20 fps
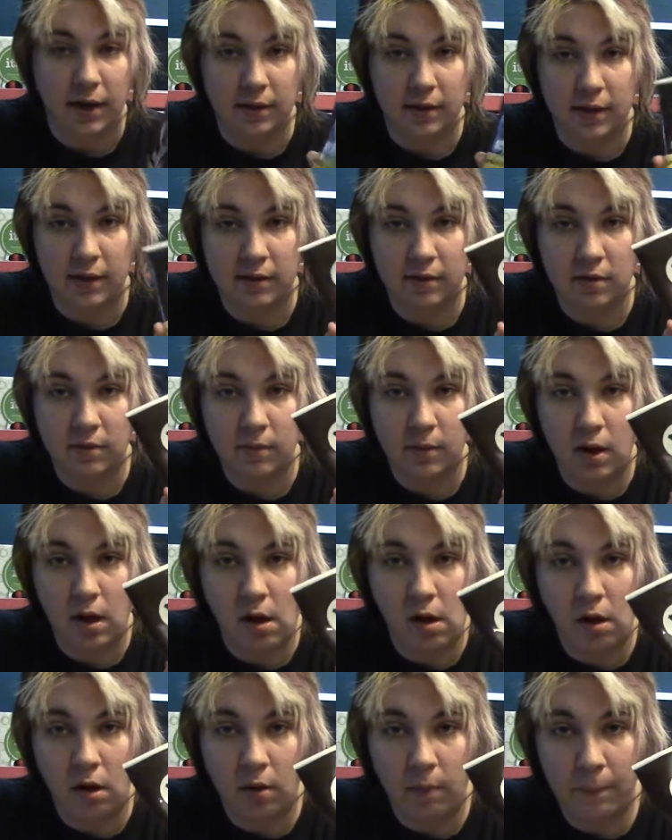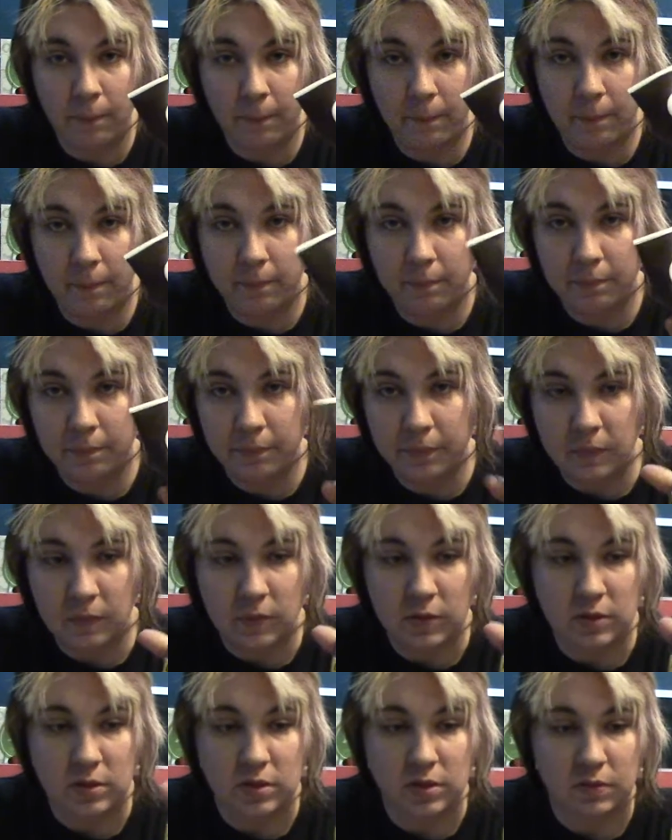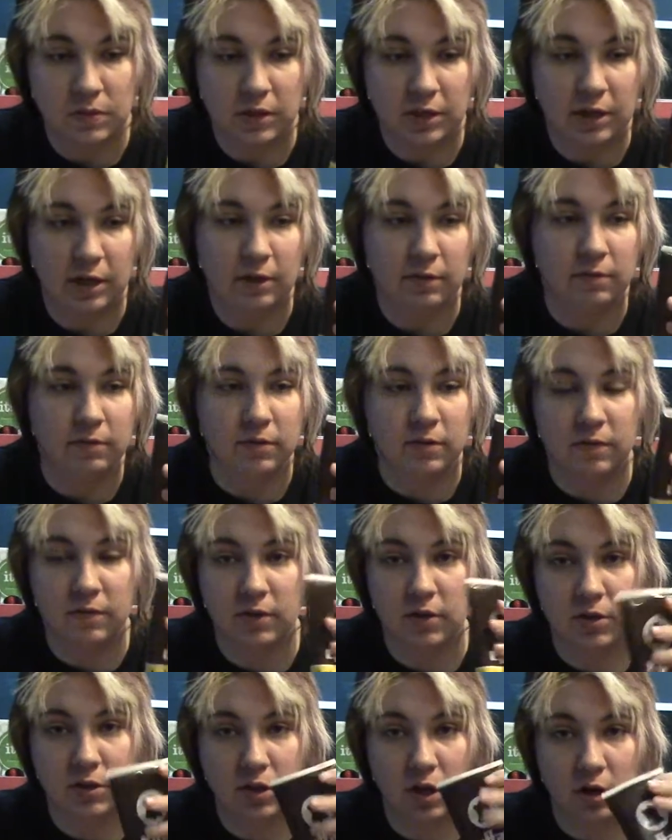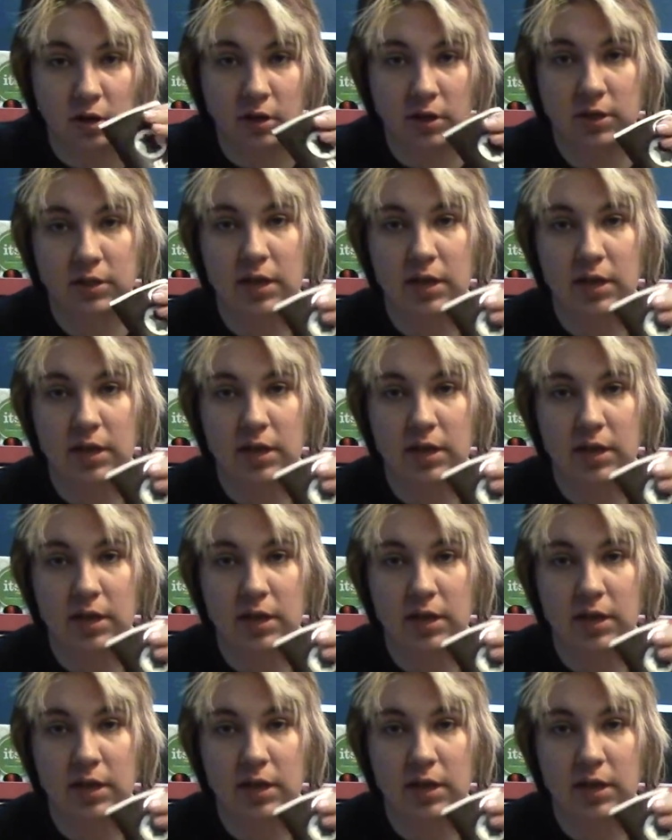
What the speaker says: leather balm. This is really helpful for dark